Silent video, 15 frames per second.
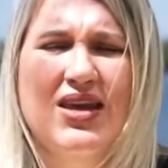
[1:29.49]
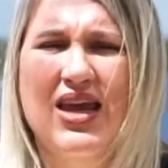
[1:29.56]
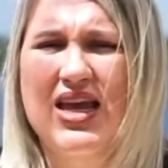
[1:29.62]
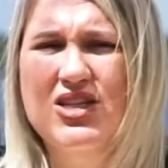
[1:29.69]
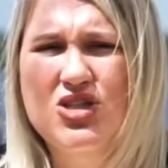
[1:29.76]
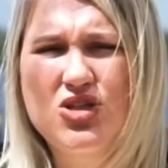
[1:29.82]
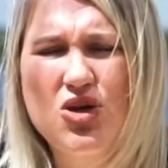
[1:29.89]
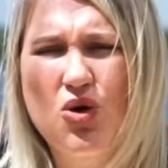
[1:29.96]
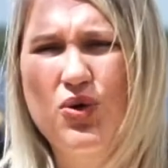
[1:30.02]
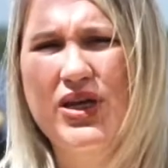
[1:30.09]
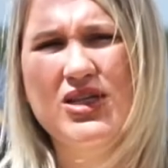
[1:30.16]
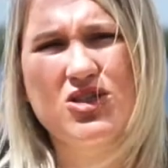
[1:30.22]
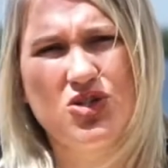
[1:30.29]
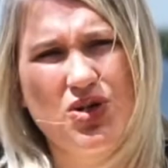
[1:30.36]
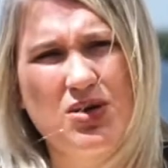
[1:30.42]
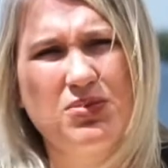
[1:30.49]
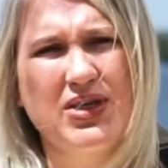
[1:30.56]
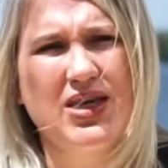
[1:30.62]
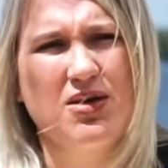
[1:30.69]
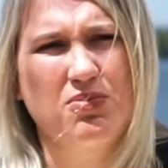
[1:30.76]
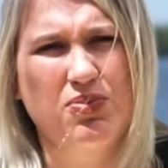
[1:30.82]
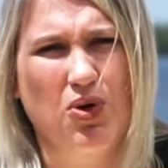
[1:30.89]
It's so
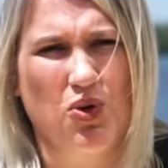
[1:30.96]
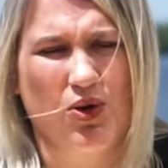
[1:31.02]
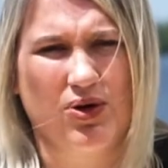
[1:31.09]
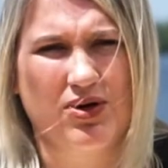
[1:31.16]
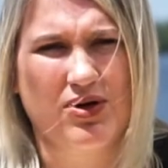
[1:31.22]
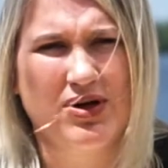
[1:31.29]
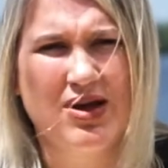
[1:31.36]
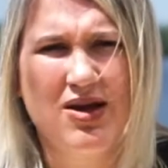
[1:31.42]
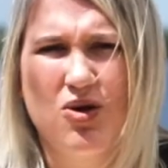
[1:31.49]
extremely important